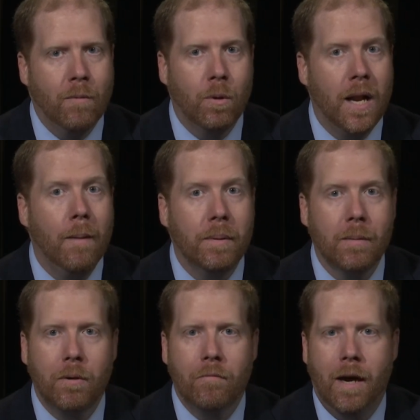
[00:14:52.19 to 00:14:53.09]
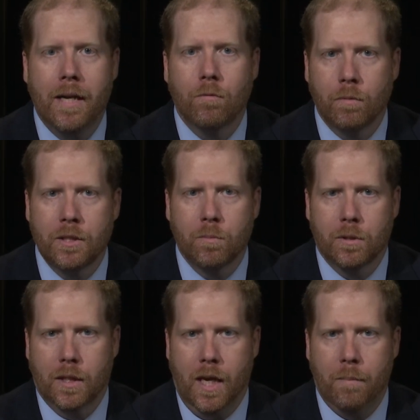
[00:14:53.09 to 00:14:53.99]
and were not being provided
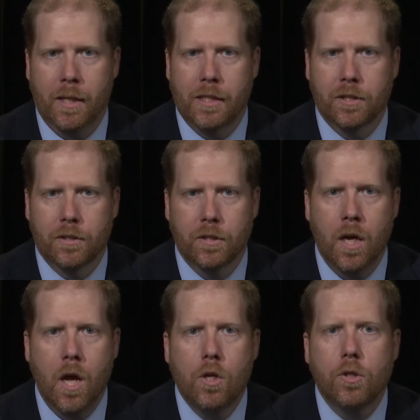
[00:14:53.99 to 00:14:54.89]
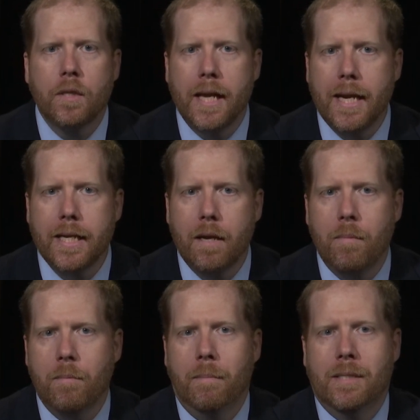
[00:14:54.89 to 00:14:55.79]
reasonable accommodations. So the ADA
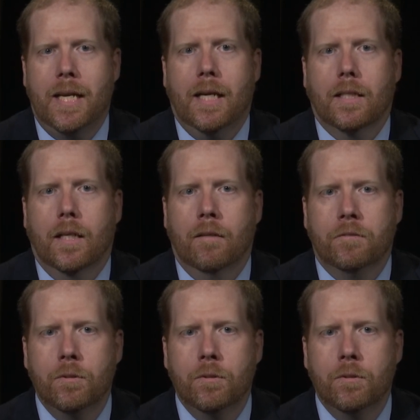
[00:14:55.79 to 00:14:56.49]
Amendments Act of